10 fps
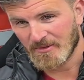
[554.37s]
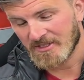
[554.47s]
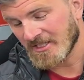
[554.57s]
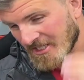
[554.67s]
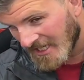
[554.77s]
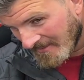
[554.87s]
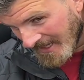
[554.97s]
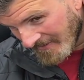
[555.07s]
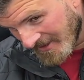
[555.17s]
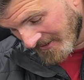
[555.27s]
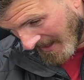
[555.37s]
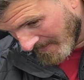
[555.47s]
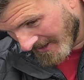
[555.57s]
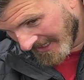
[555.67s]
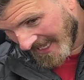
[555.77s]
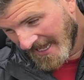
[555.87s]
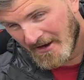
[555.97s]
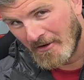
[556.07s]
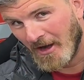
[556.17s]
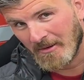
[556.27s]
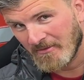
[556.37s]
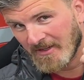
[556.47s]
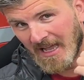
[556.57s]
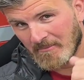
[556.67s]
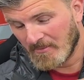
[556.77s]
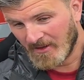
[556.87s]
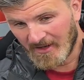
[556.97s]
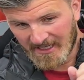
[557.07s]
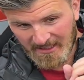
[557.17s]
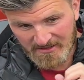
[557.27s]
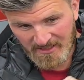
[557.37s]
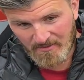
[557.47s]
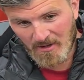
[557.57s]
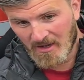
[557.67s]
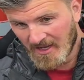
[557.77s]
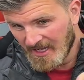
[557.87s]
It's such a shame I never took that bike out at night with a camera behind it, because they were,